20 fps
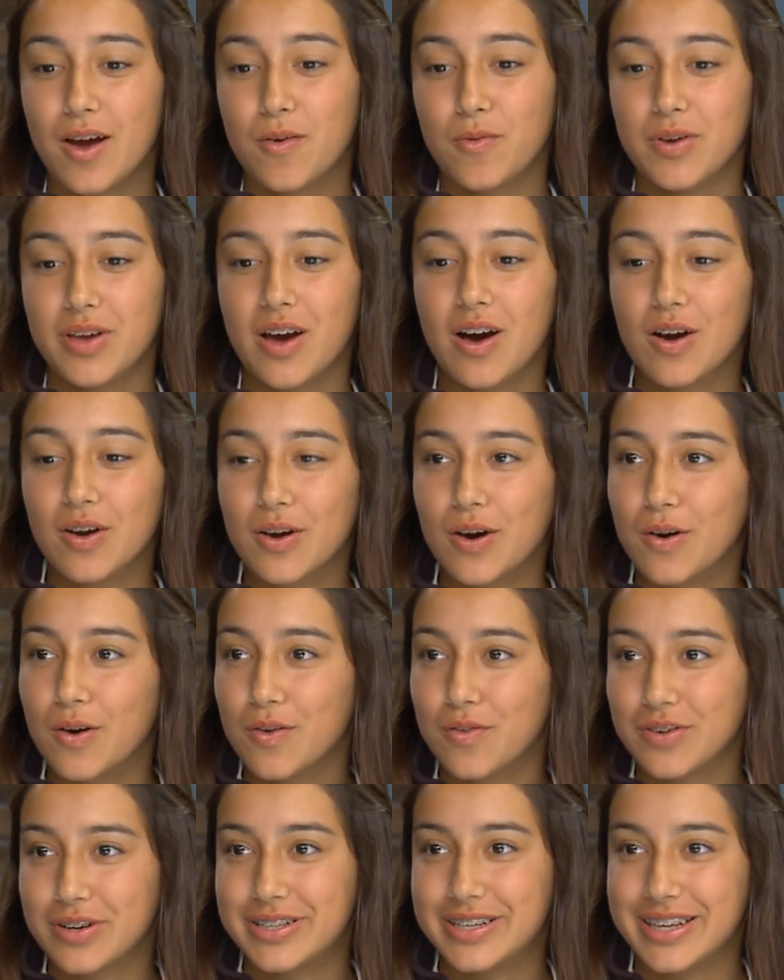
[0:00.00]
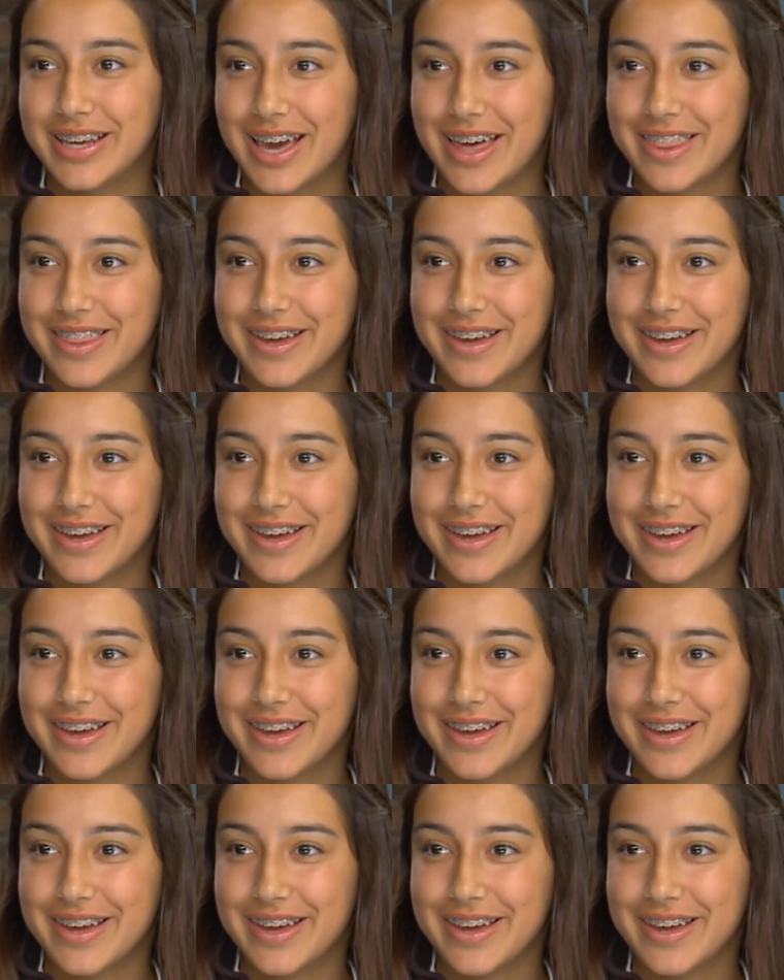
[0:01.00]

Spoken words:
We all go over together.